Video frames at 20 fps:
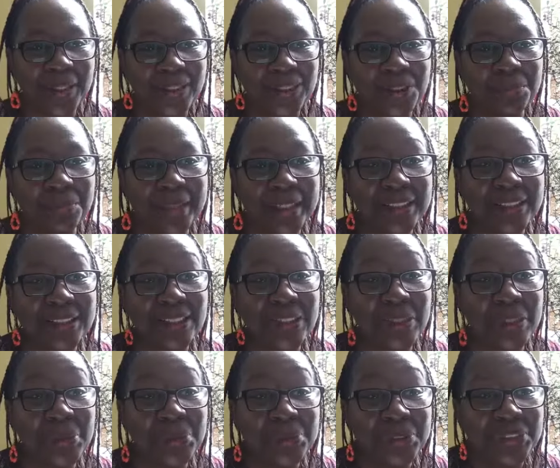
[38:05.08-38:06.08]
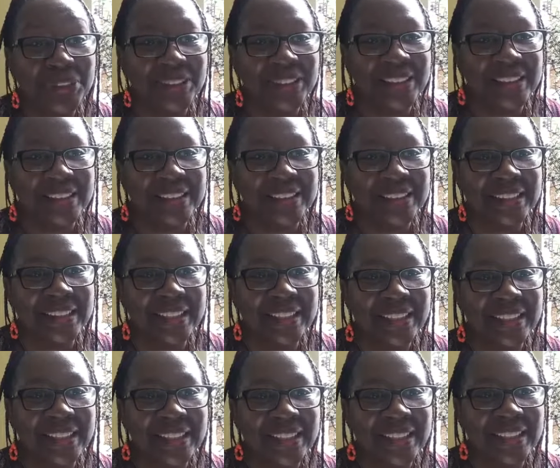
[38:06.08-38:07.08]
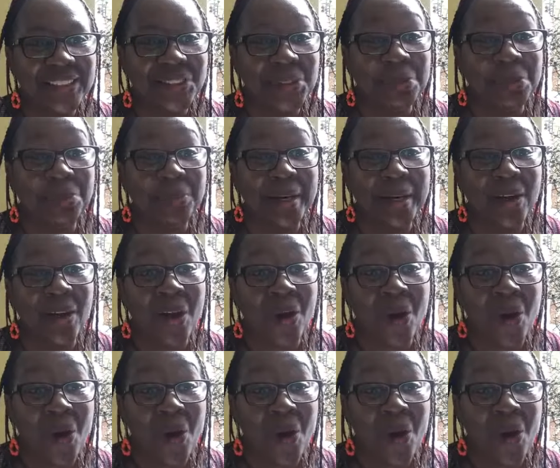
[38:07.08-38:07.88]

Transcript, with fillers: to bring solutions, to bring